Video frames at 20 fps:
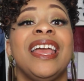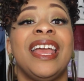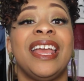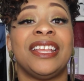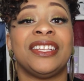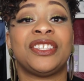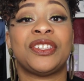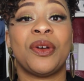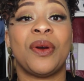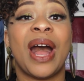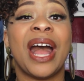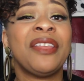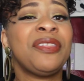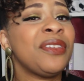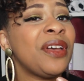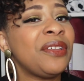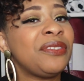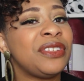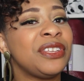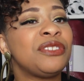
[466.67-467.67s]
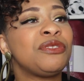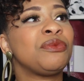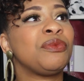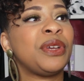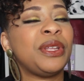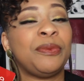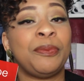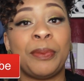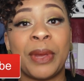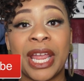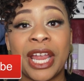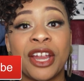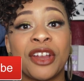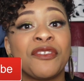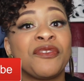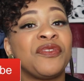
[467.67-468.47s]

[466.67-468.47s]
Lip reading: And so I thought this would pair